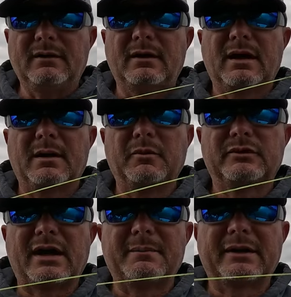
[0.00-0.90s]
I'm gonna
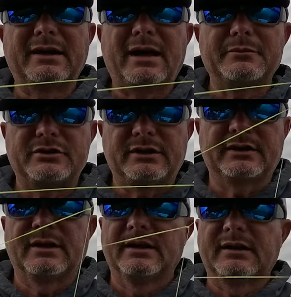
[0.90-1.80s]
tie my top
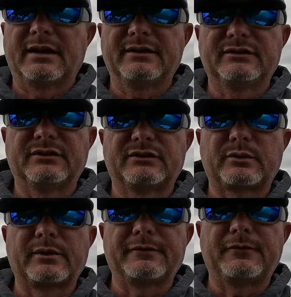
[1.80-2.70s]
jig. Now this is
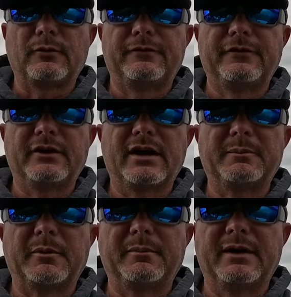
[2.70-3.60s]
3 or 4 foot
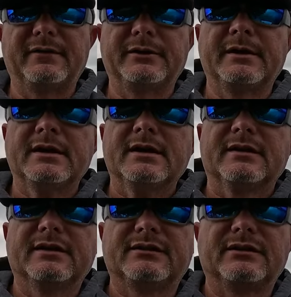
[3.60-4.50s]
up above it.
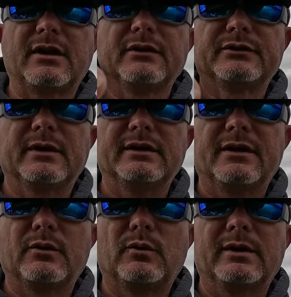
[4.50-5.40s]
This is also
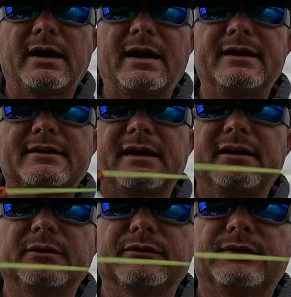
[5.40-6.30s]
another 1/8
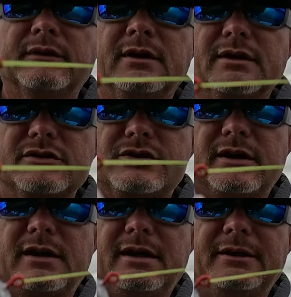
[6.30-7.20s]
ounce
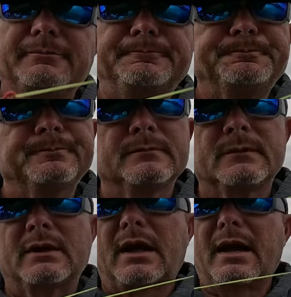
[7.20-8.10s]
jig head.
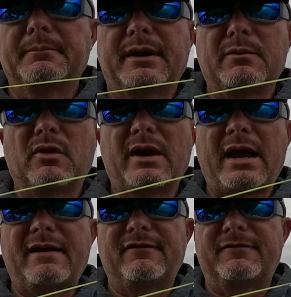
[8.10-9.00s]
but I'm gonna
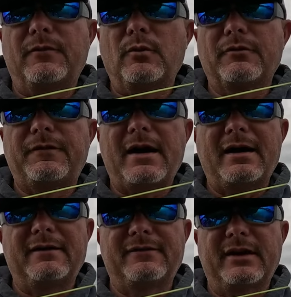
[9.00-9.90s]
have 4 or
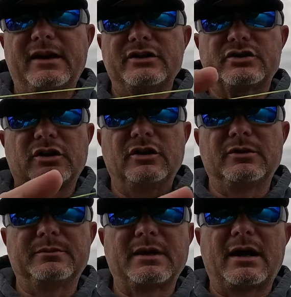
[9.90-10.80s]
5 inch
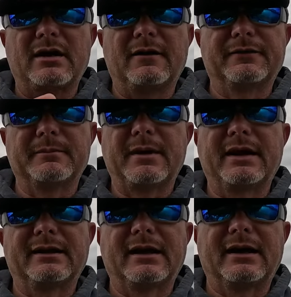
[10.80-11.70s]
loop tied off the
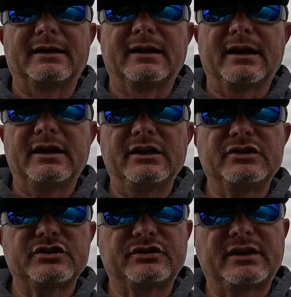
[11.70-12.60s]
main line, and it
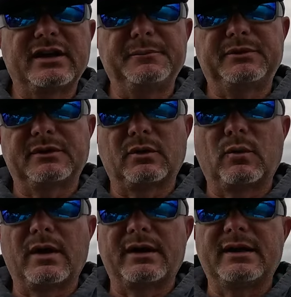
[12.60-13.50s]
just keeps it
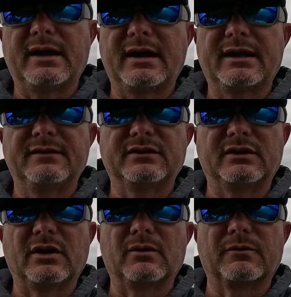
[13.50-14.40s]
away and gives it
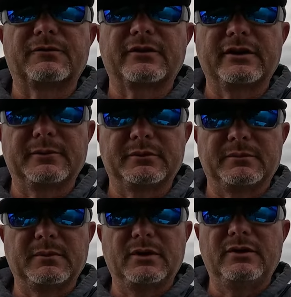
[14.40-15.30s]
total freedom to
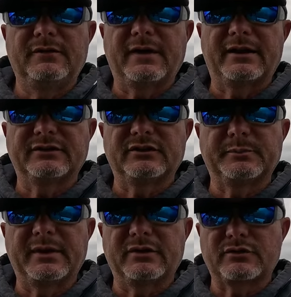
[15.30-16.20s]
move as it's
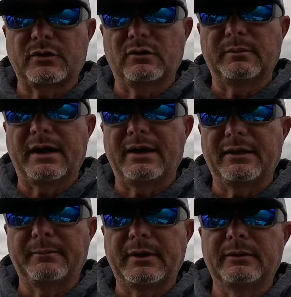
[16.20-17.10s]
being trolled behind
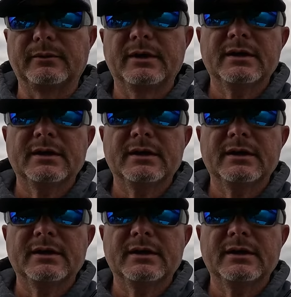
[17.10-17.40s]
the boat.